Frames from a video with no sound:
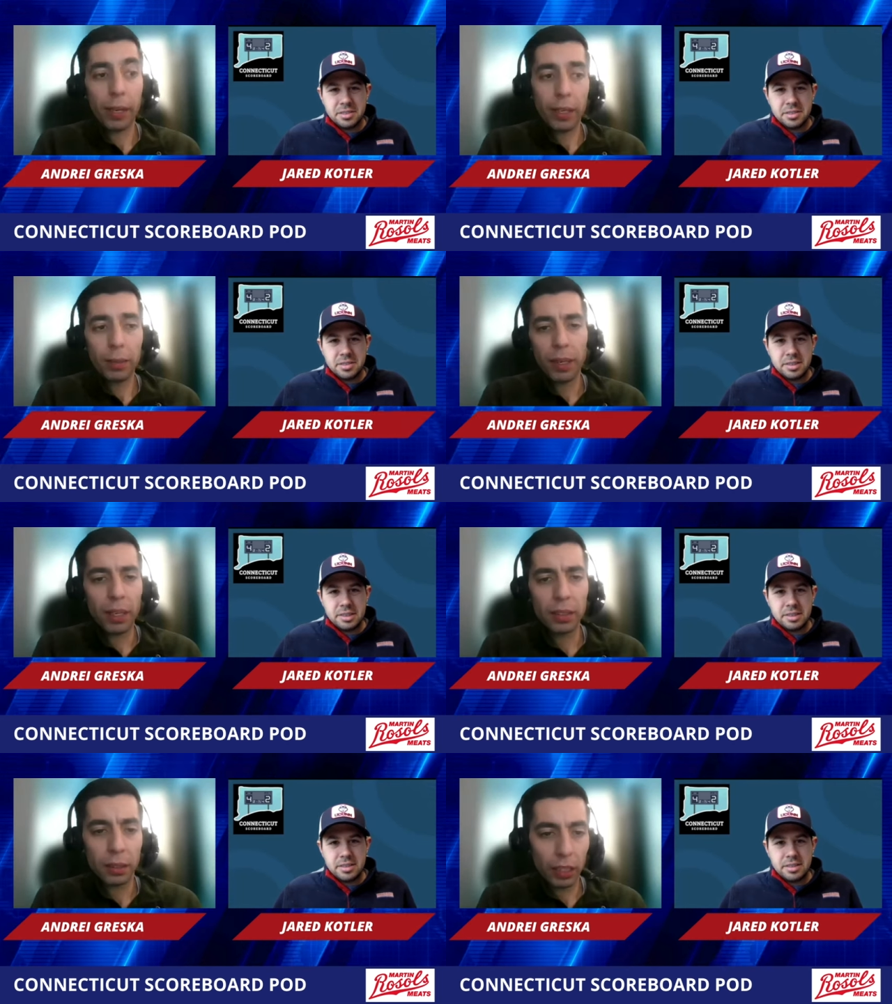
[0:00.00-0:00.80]
Speaker 1: player
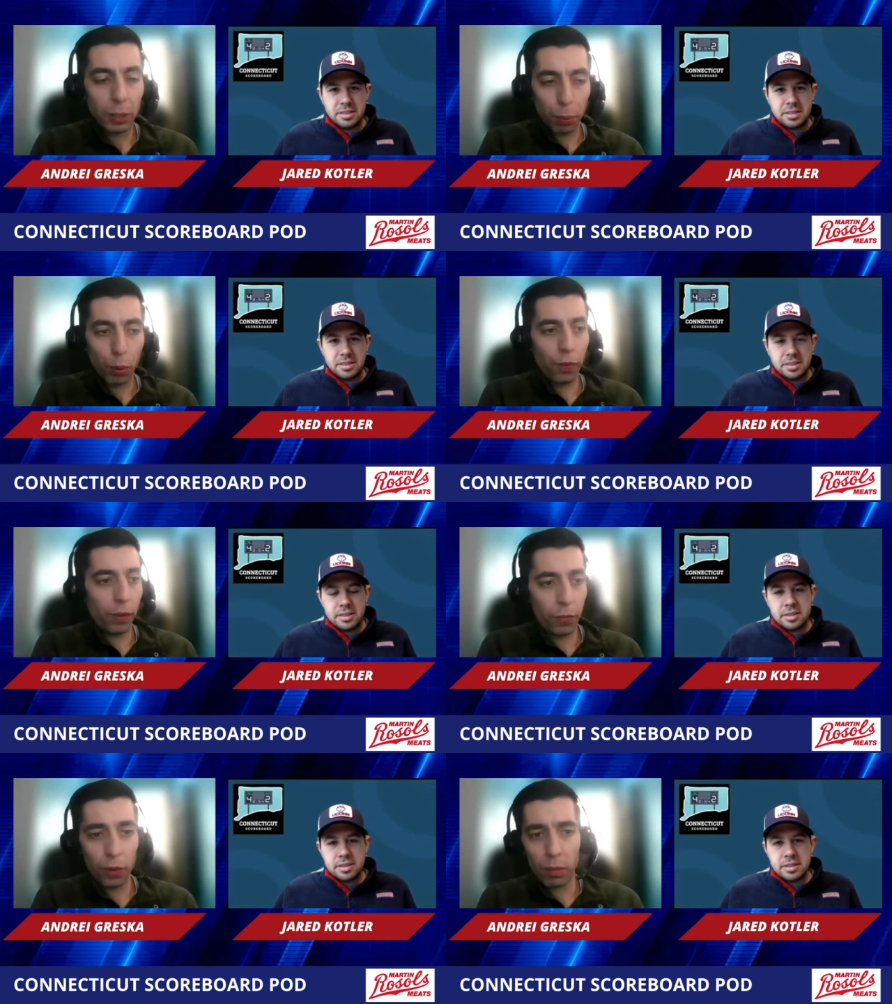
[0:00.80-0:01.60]
because he's proven
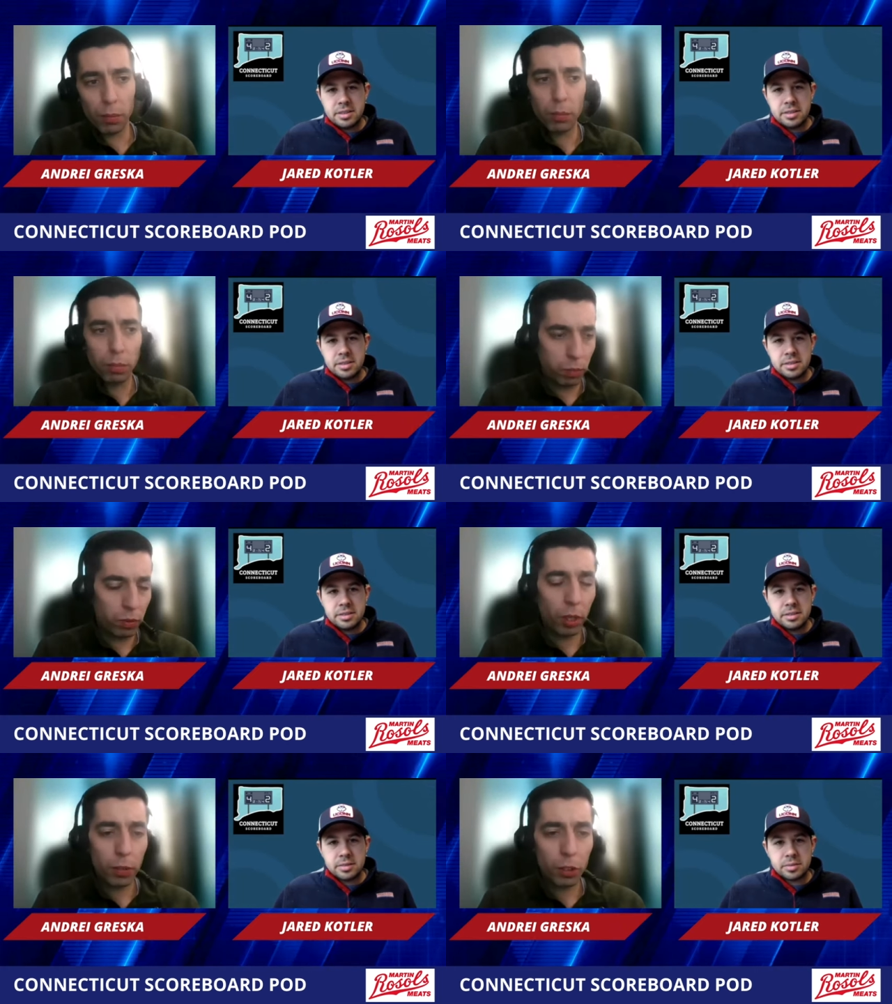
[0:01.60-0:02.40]
for the
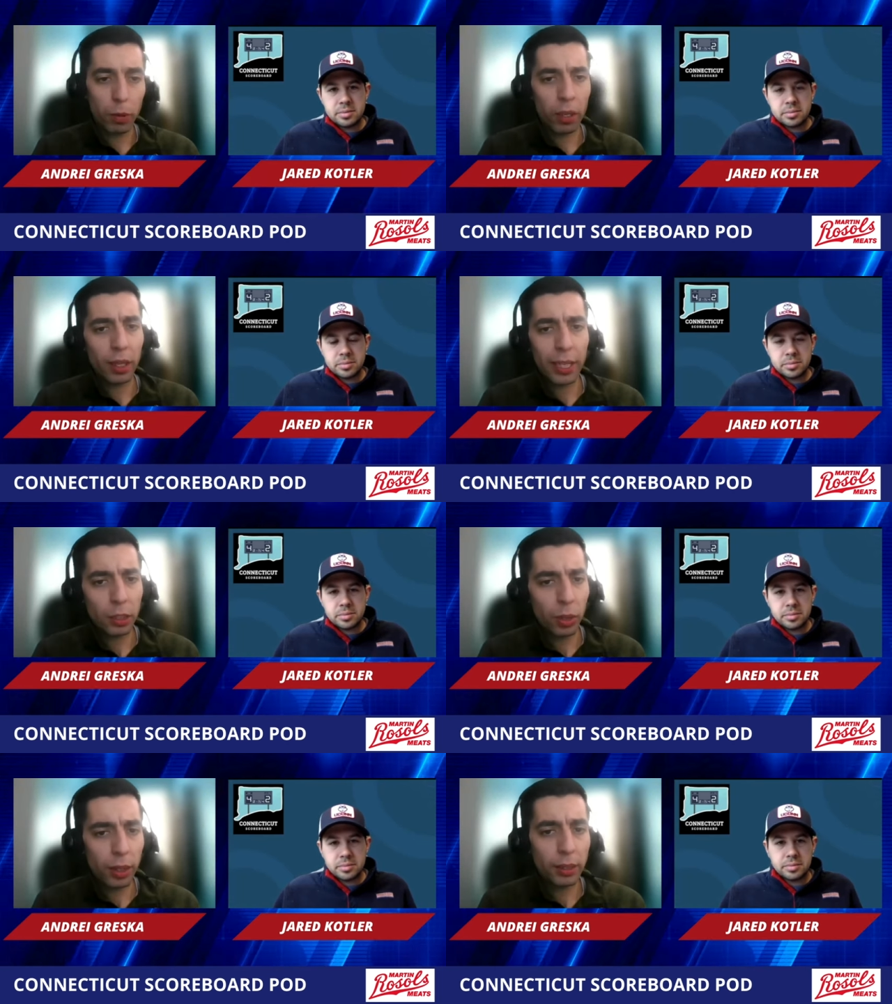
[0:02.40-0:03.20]
large part of the last
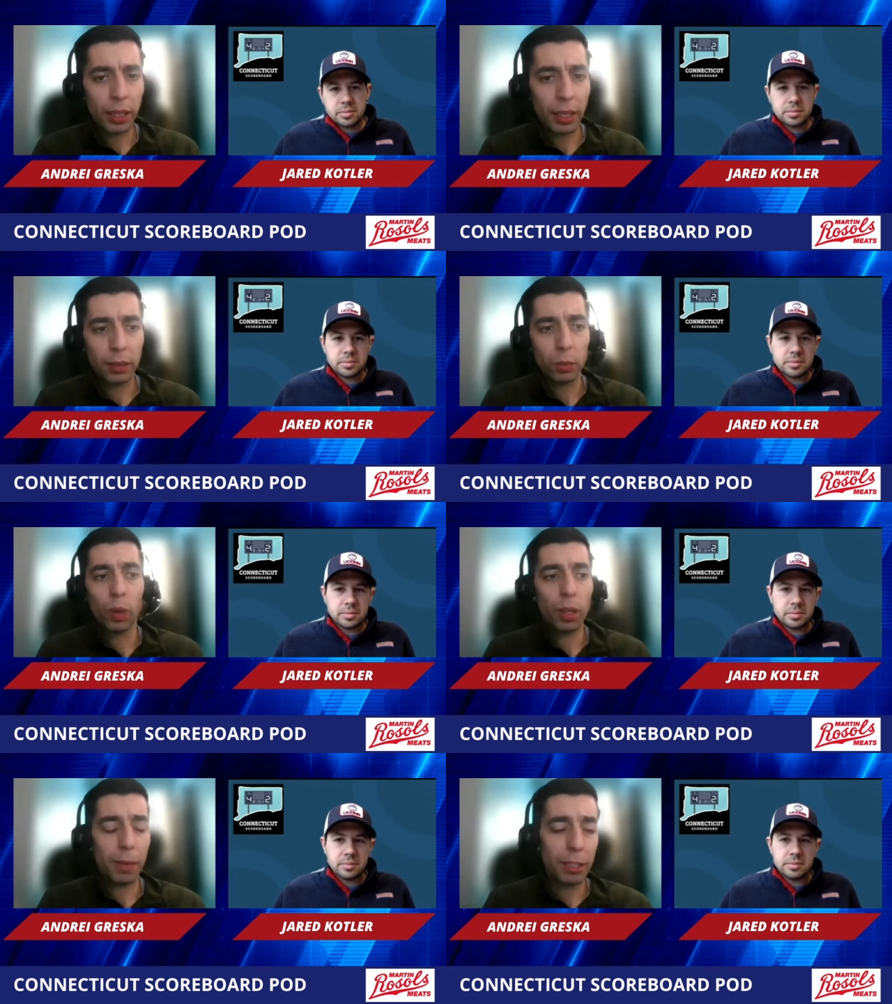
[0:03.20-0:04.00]
two years that he's one
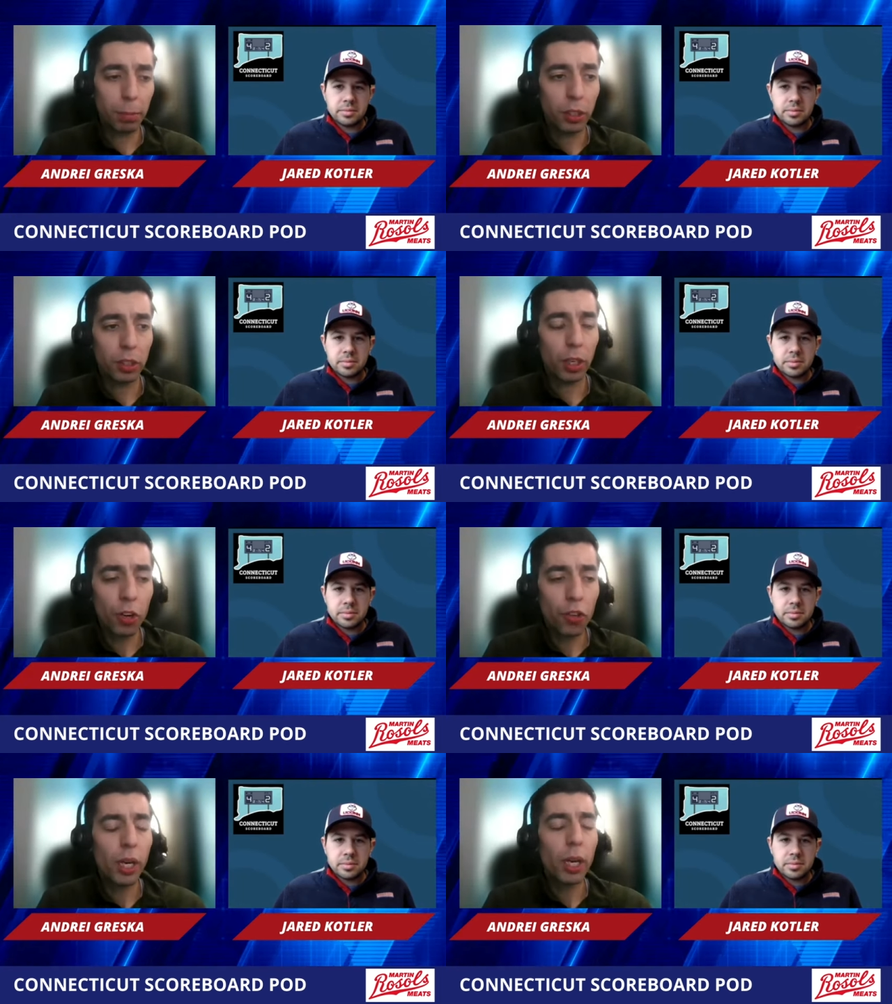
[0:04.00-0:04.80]
of the best players in the
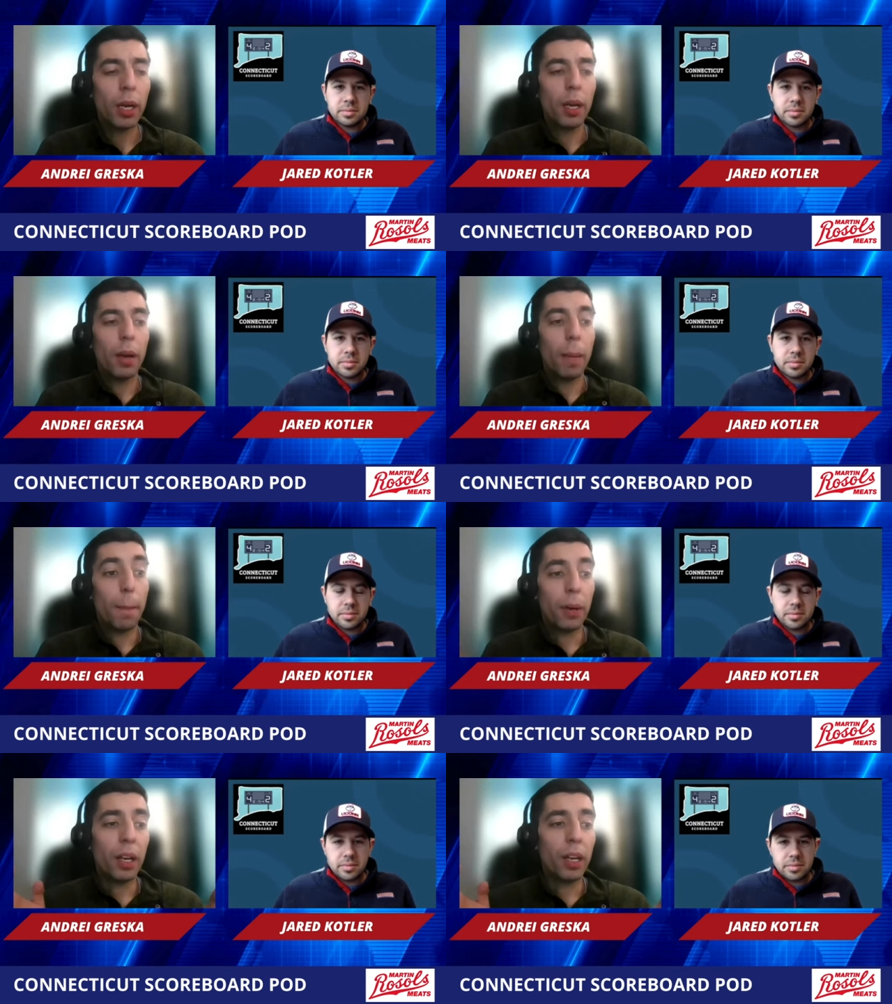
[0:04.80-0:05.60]
country.
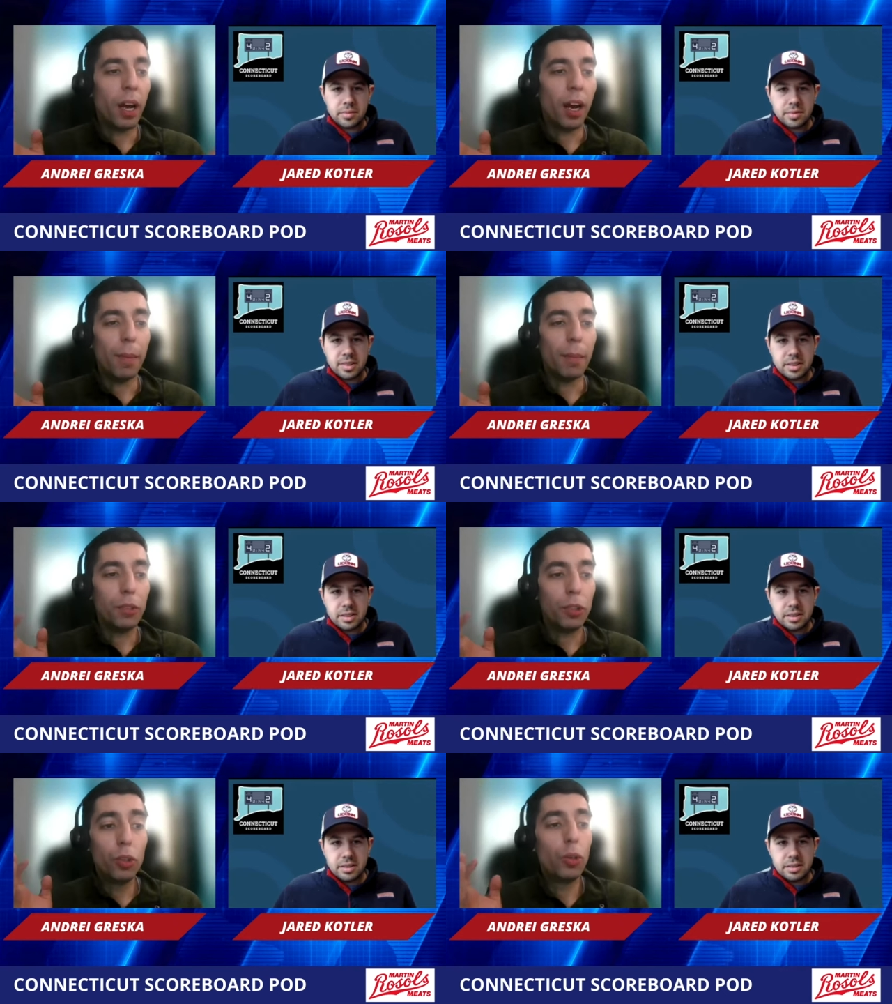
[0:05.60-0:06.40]
But um,
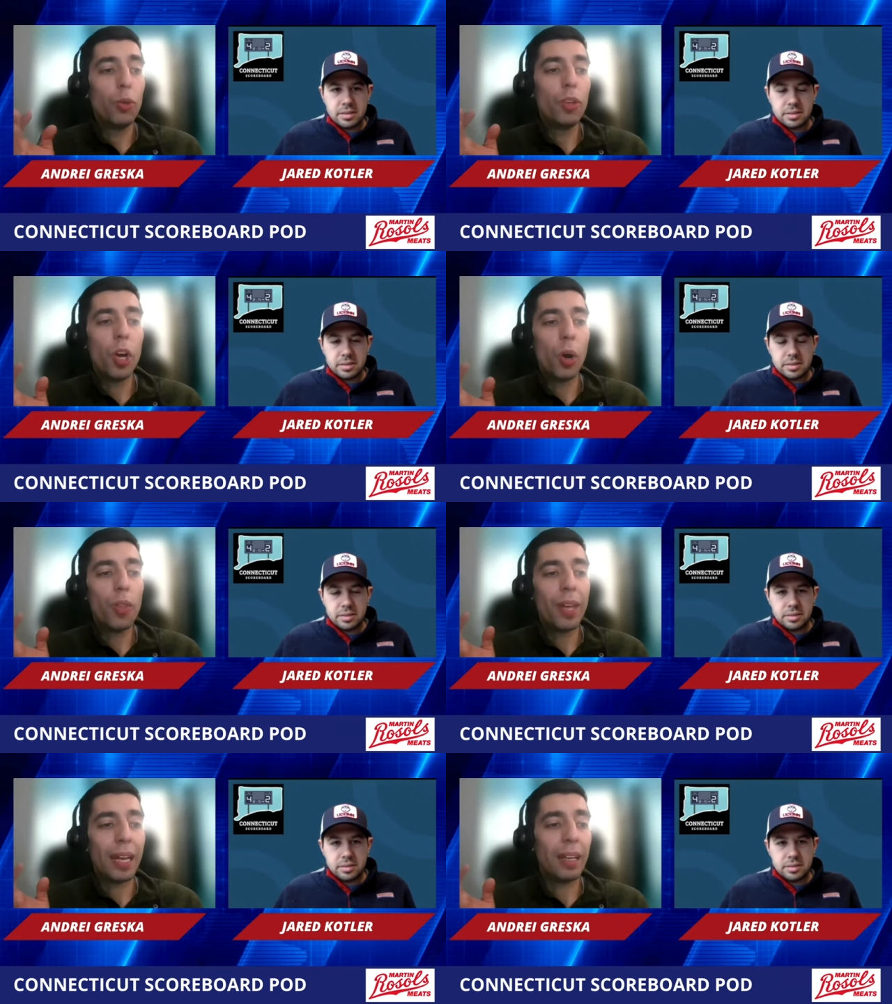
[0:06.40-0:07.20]
you, you, know
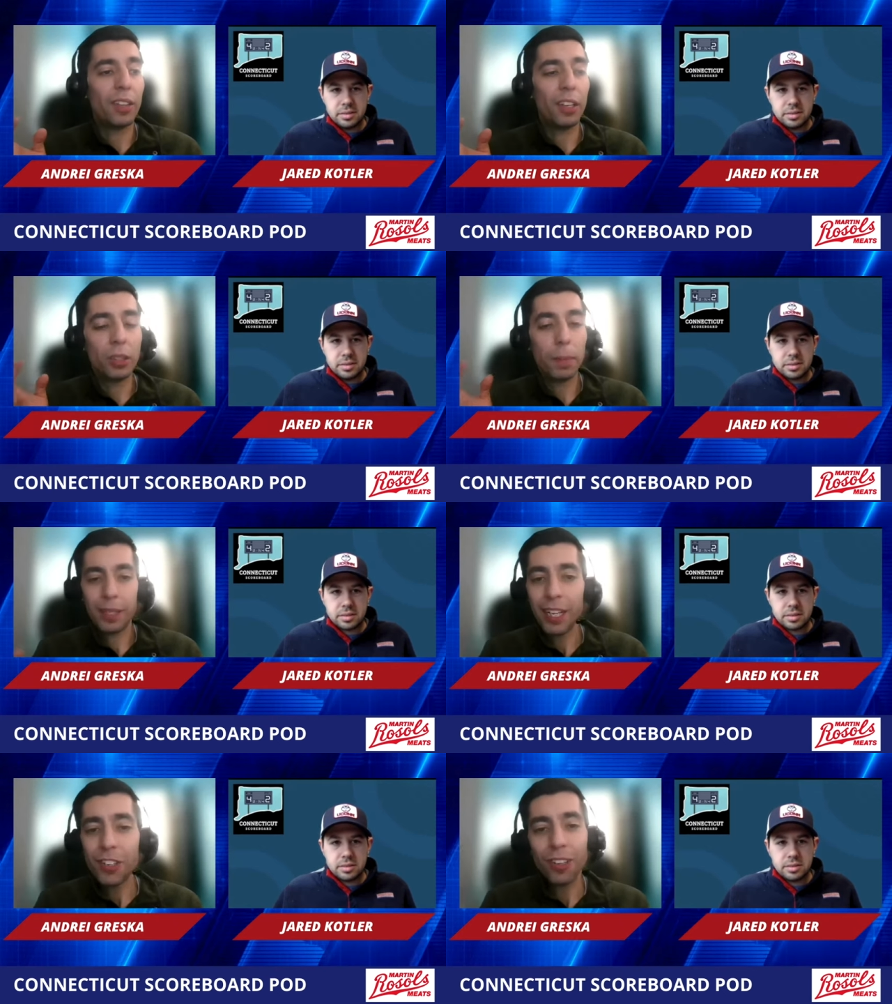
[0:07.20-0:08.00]
that there's a
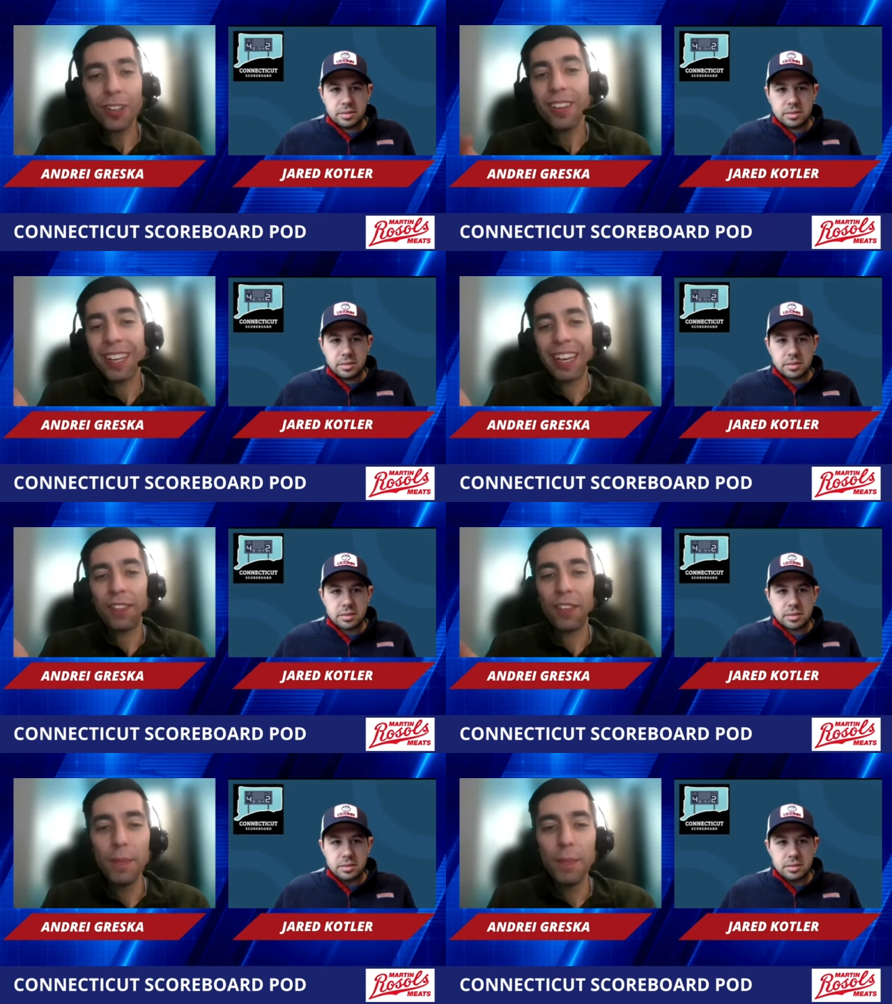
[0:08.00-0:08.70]
potential that if he